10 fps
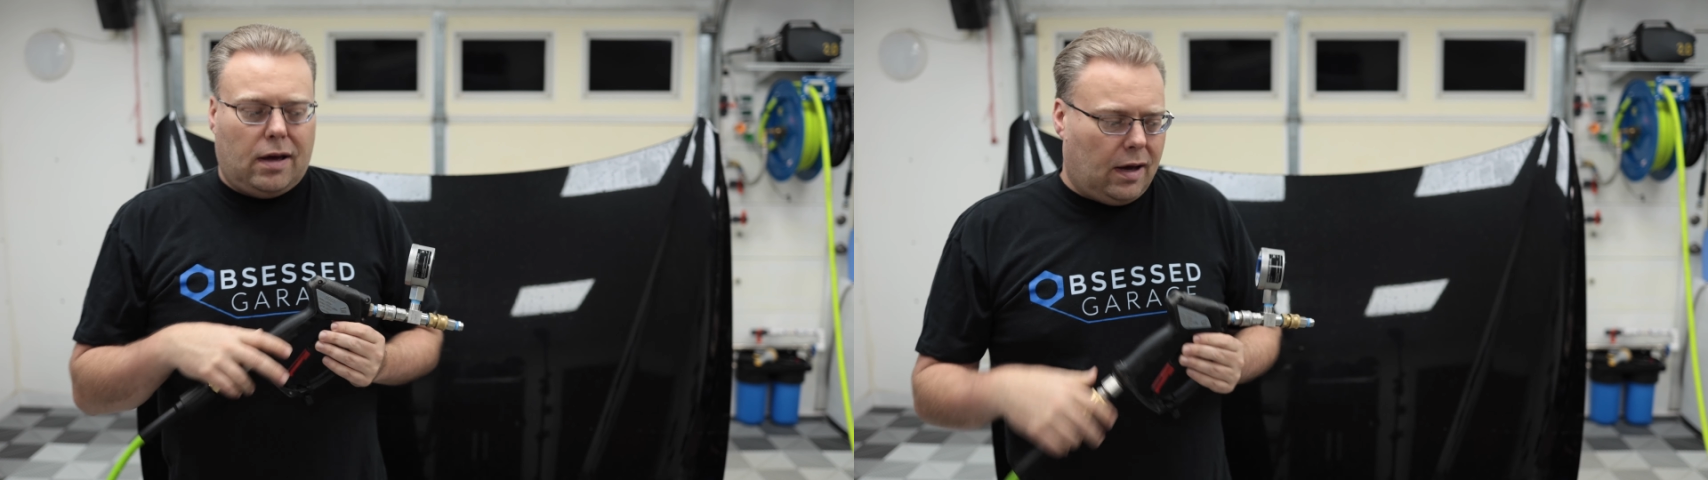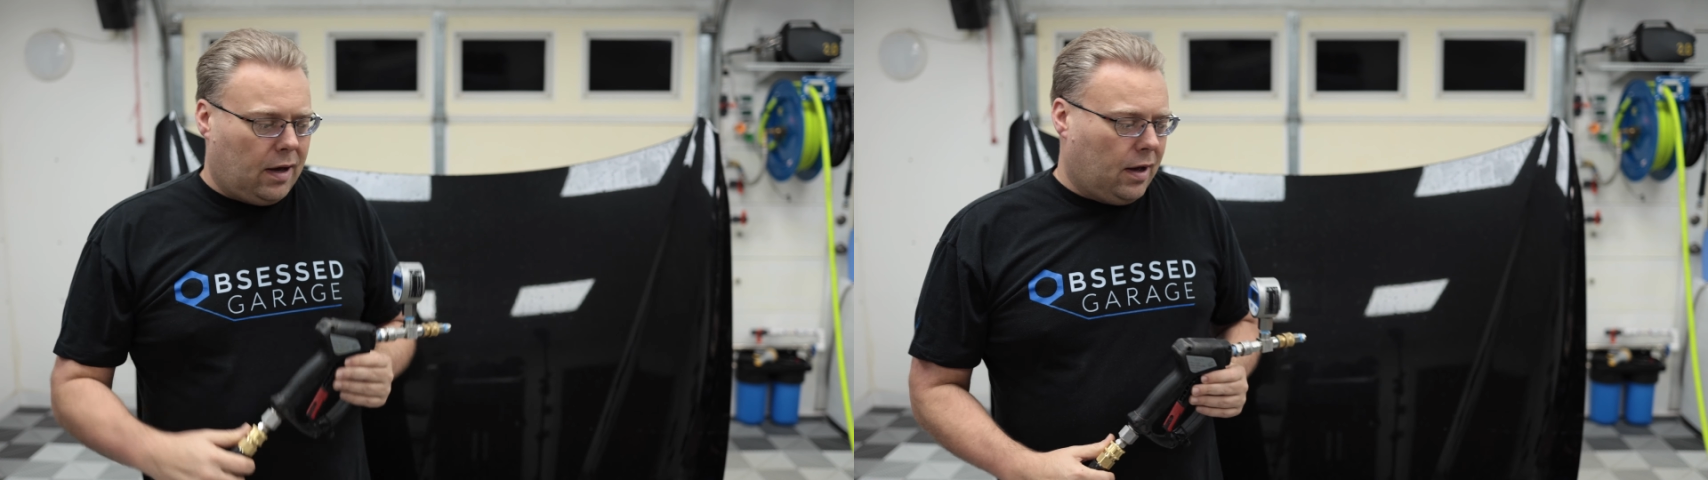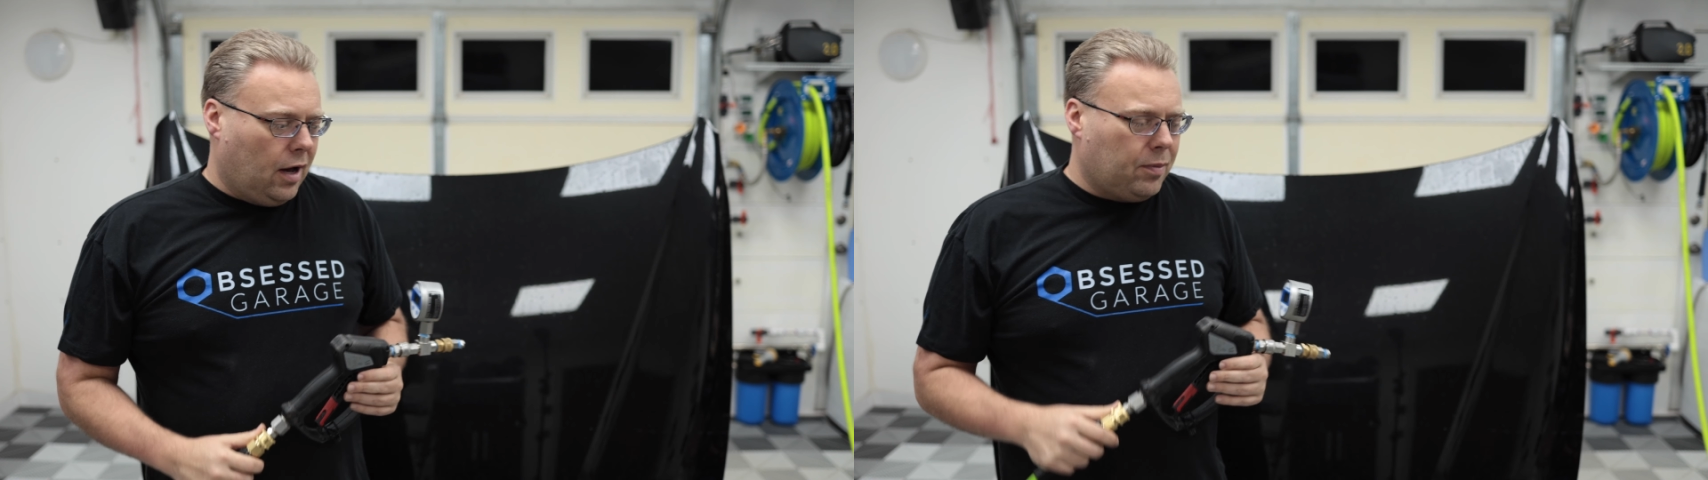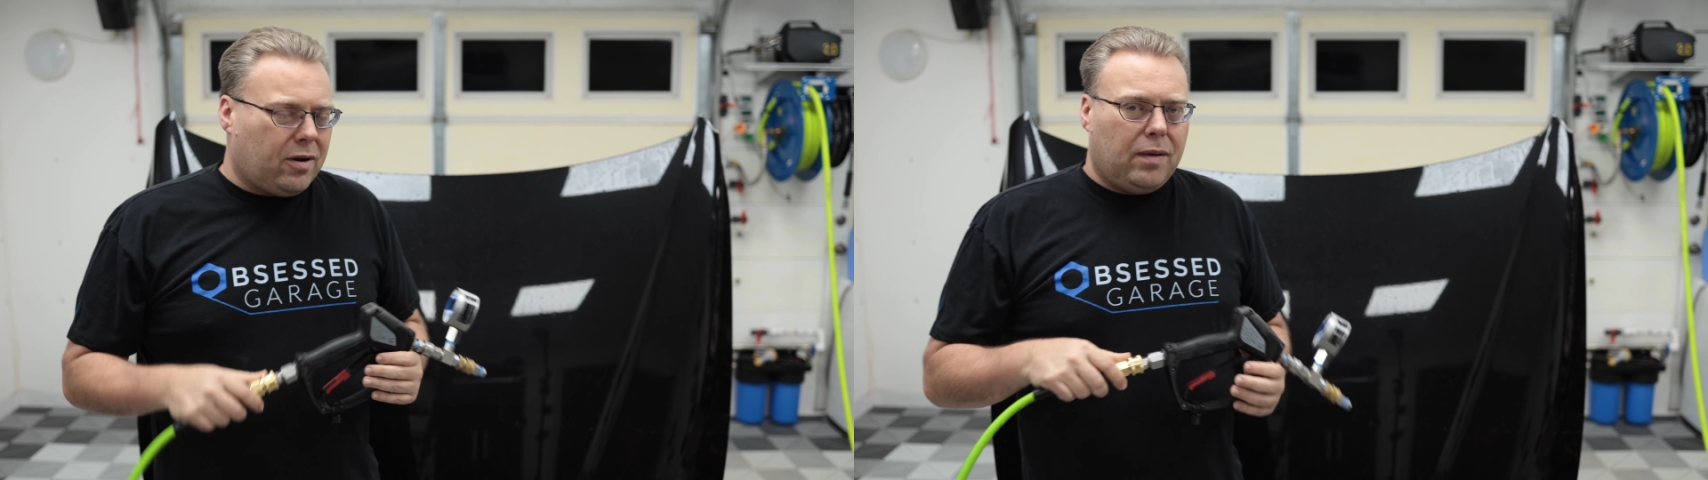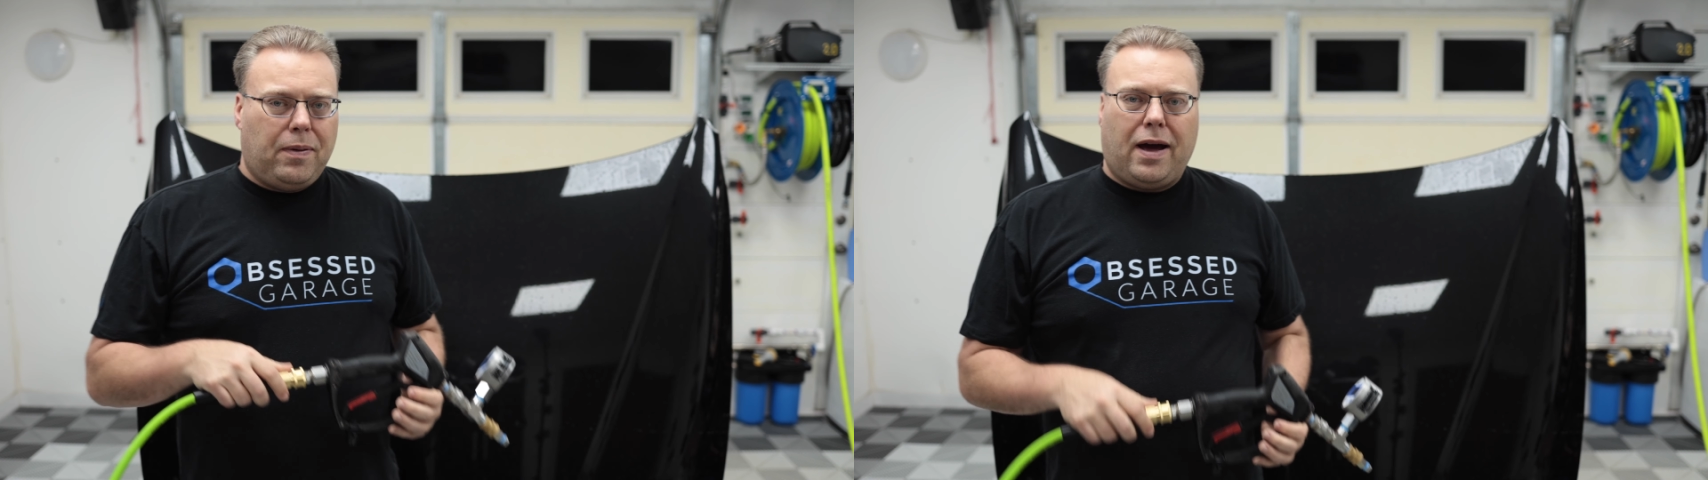
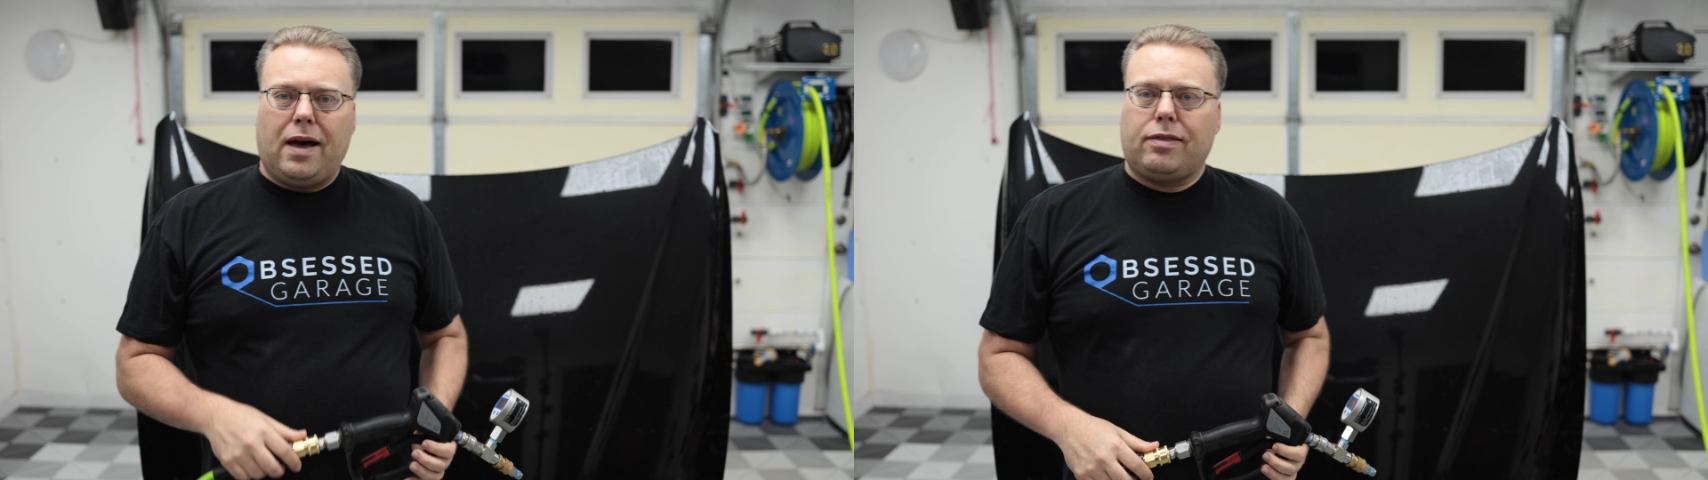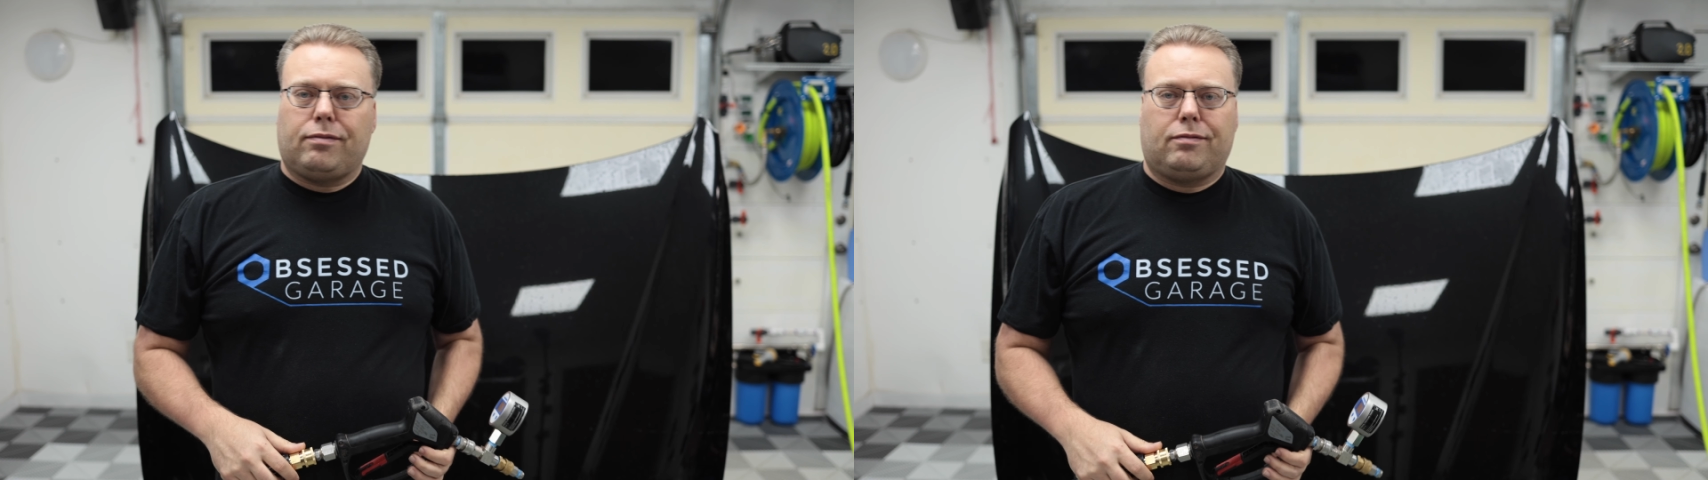upgrade path,